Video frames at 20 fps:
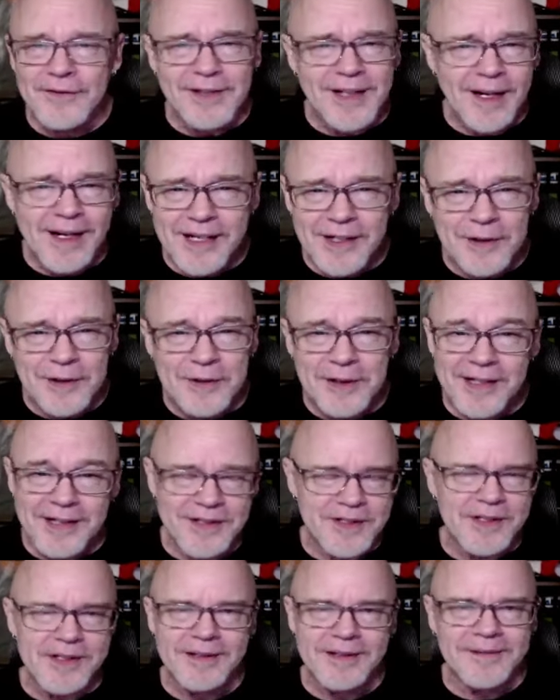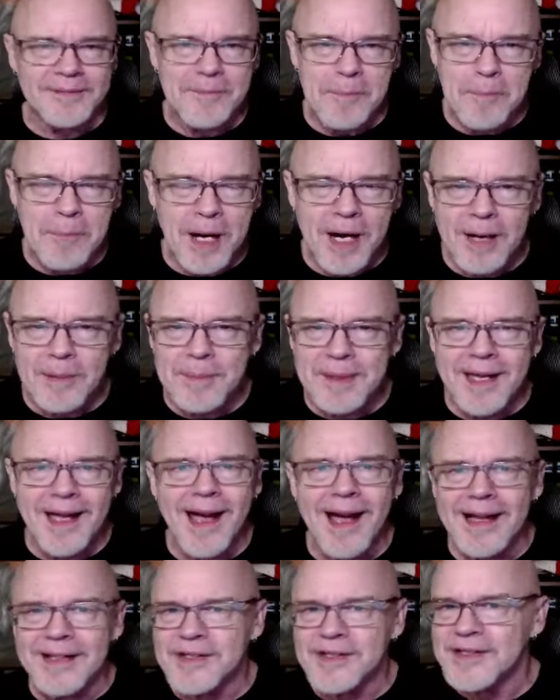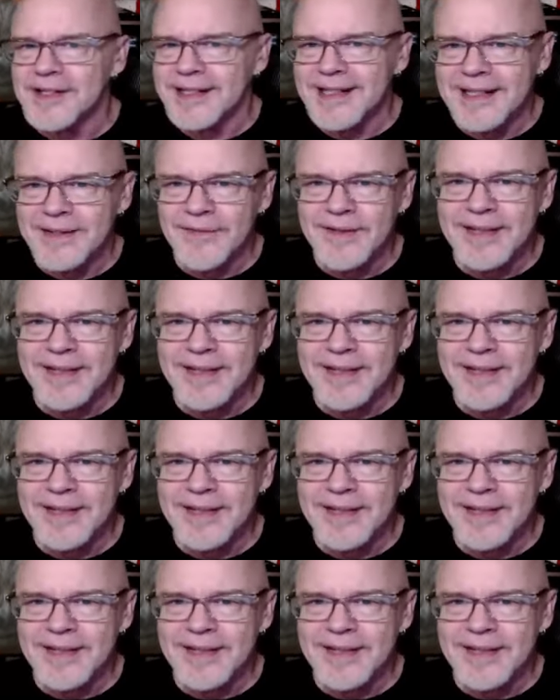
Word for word: coyotes and bobcats and even